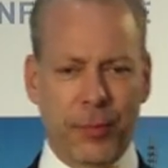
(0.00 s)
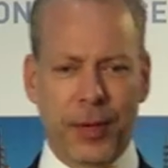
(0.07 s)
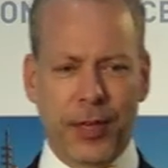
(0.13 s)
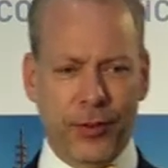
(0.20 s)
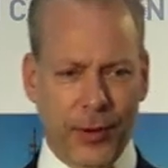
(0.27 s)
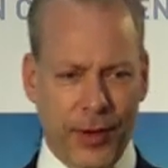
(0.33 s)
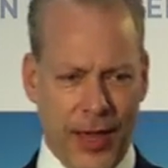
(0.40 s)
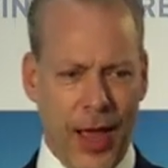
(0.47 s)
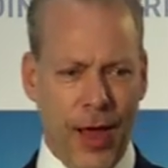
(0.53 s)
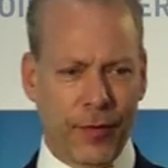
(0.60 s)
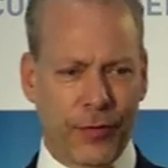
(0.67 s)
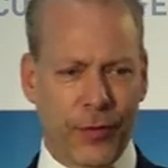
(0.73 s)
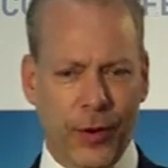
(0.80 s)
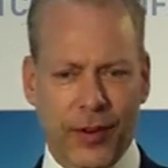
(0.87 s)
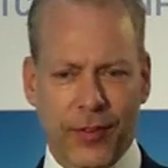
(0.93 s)
me to
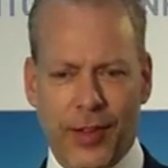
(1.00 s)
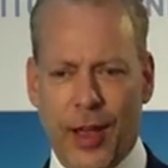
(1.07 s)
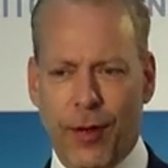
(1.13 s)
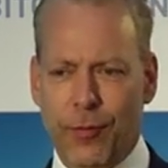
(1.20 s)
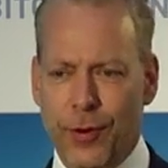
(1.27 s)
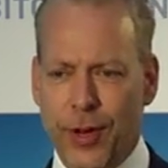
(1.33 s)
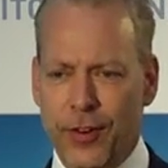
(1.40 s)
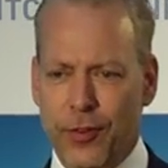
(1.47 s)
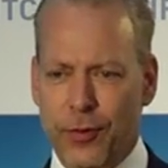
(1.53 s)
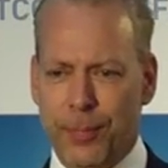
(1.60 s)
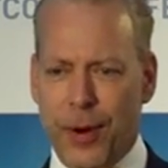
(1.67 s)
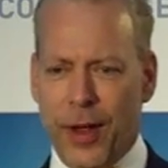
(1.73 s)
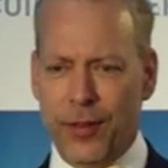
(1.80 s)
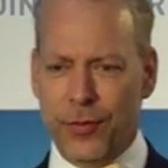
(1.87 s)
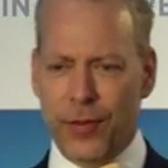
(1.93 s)
account for its outrageous
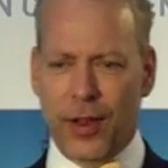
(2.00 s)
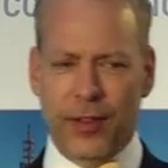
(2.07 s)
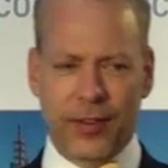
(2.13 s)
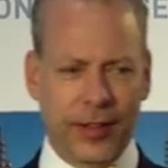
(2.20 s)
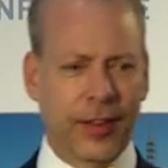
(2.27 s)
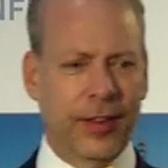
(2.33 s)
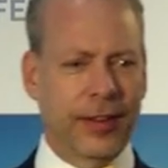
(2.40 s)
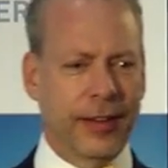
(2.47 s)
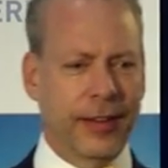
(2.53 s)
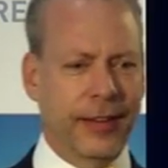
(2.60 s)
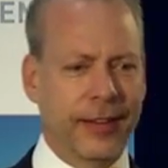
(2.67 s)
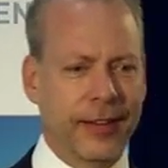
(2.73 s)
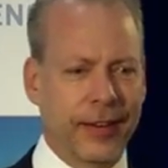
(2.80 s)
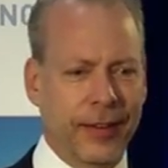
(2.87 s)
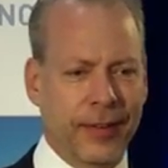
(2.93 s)
price volatility,
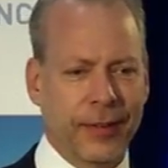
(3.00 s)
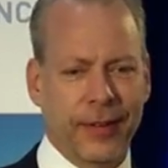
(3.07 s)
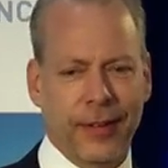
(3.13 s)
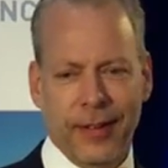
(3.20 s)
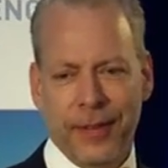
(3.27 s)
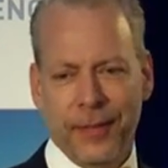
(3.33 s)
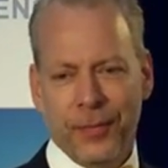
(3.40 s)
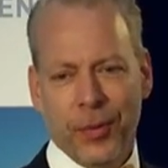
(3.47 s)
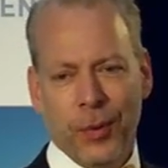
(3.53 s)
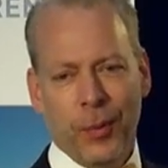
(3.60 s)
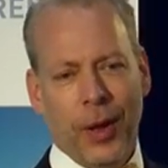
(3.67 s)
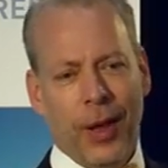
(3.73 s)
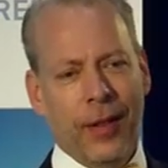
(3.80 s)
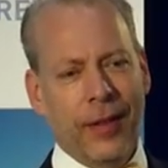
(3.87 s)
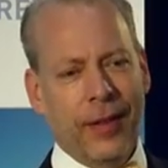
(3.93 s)
you know.
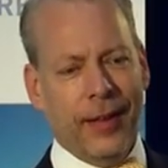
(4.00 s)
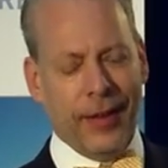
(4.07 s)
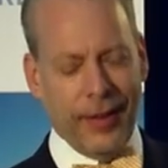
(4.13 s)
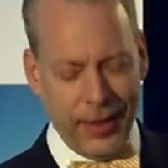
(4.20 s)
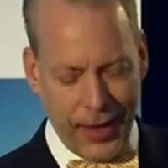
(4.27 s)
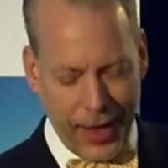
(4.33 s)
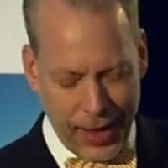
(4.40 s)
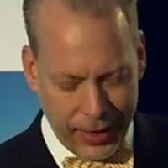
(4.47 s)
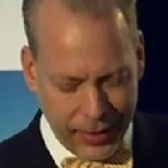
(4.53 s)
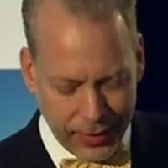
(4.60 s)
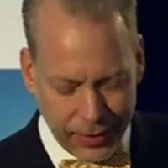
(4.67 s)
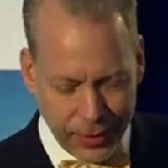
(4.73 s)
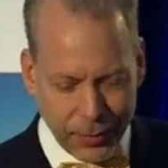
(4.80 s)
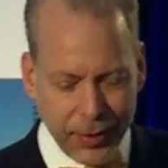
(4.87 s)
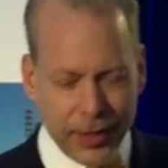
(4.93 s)
Well,
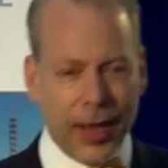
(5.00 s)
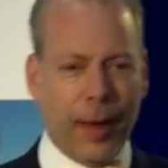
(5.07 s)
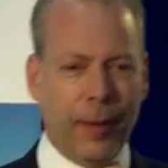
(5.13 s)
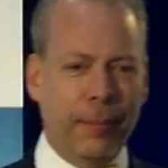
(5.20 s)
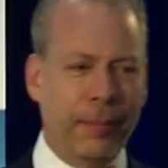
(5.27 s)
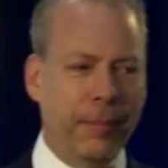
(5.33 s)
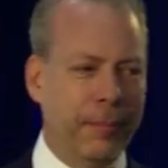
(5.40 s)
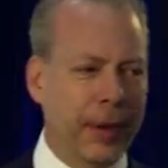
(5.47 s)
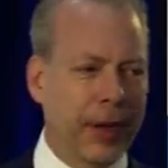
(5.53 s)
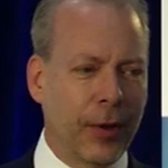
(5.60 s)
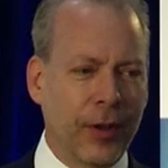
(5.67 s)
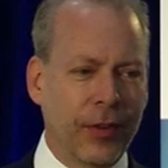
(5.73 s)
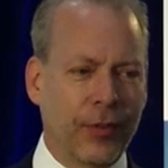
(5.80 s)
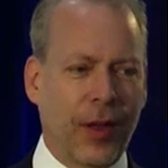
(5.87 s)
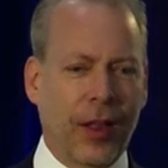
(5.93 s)
hey, yeah,
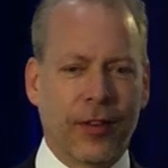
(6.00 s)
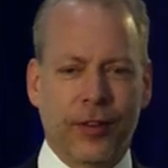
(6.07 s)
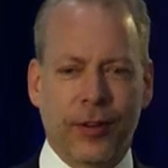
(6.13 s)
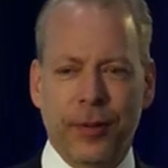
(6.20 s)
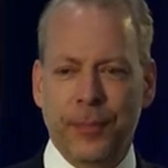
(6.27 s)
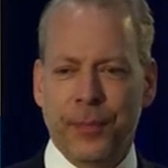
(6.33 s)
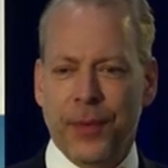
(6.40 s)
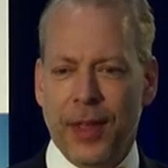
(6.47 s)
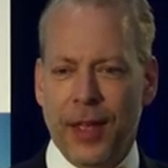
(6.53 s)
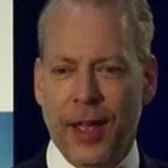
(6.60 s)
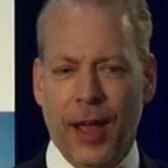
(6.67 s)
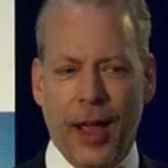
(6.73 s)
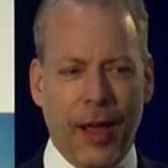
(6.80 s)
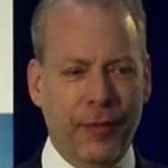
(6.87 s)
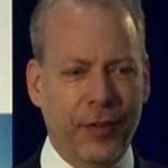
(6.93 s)
Bitcoin's volatile.
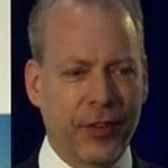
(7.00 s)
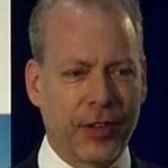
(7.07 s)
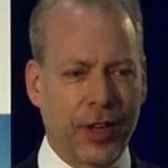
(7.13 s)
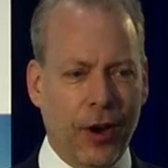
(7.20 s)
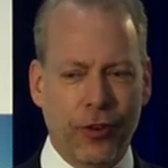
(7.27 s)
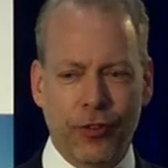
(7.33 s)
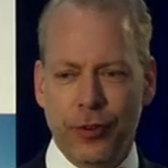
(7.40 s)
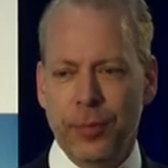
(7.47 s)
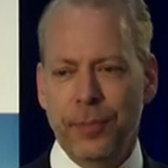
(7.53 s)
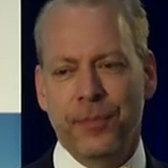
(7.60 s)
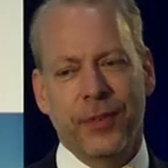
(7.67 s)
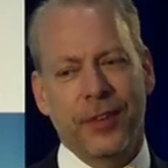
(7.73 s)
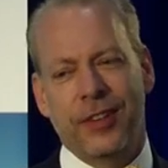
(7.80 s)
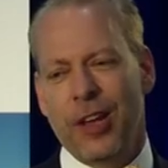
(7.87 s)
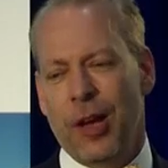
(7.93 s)
If it scares you,
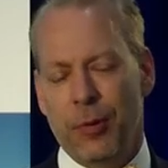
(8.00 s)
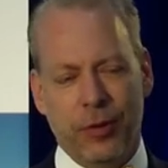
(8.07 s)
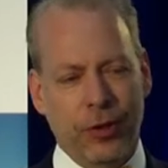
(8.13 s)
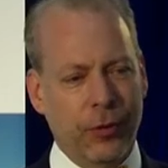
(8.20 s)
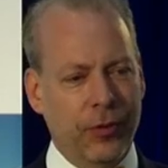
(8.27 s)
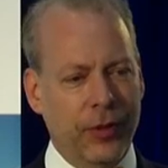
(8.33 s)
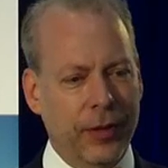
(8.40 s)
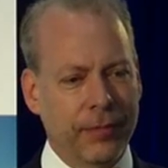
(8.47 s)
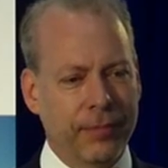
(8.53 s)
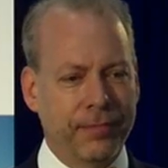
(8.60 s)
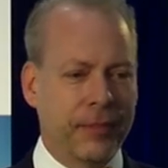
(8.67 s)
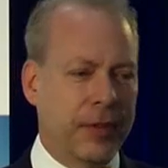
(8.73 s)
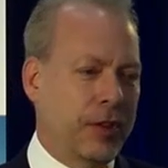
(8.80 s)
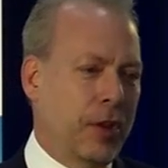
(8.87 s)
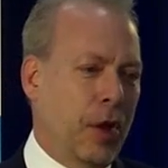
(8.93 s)
don't use
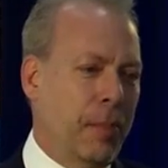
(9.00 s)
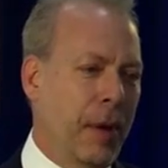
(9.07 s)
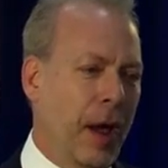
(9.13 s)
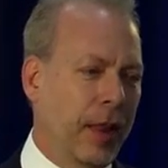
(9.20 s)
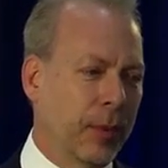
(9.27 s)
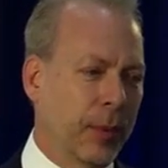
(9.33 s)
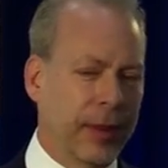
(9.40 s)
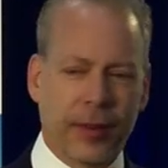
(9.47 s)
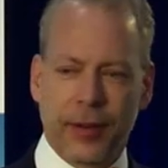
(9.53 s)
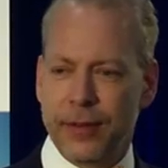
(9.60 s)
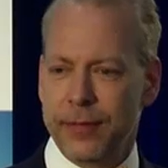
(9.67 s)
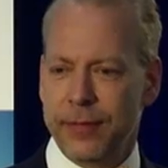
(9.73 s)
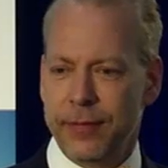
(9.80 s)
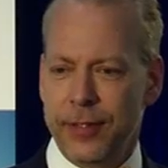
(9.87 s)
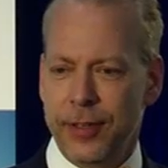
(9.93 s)
it. Don't bother with it.
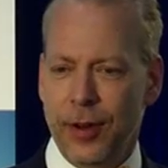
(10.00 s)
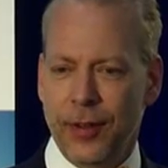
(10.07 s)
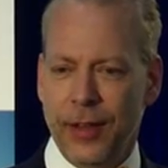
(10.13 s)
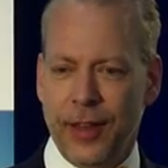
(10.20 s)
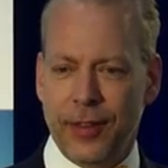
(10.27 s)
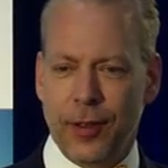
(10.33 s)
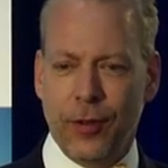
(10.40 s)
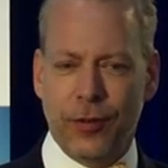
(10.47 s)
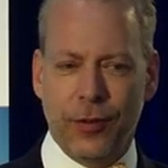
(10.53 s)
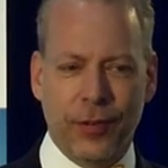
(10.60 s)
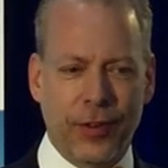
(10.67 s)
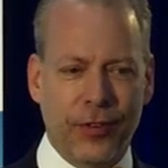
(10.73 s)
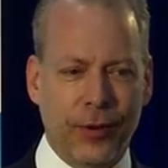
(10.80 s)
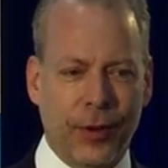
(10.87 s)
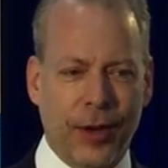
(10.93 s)
You know, let those of
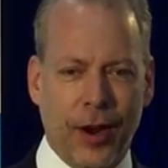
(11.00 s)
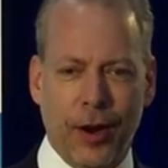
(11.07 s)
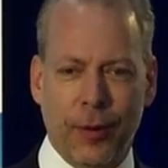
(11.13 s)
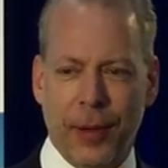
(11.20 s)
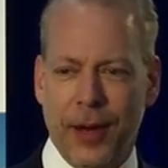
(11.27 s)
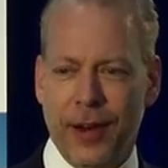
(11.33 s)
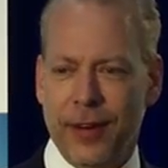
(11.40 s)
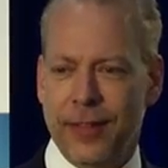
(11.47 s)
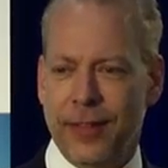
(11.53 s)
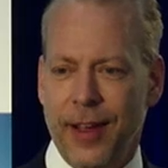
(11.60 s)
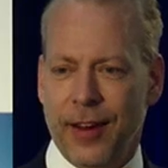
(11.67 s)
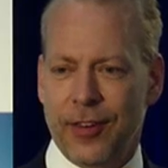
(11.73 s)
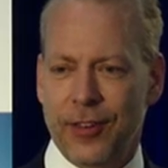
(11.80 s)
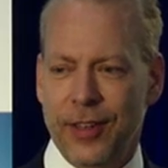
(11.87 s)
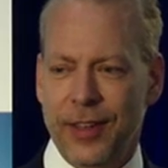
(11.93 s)
us who care about it
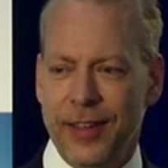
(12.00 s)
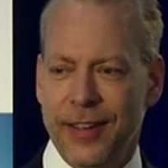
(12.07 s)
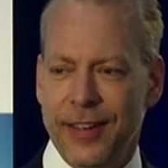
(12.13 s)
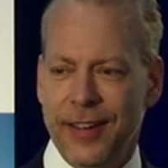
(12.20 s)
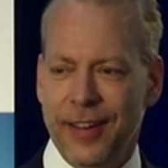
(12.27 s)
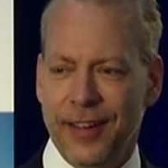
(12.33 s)
actually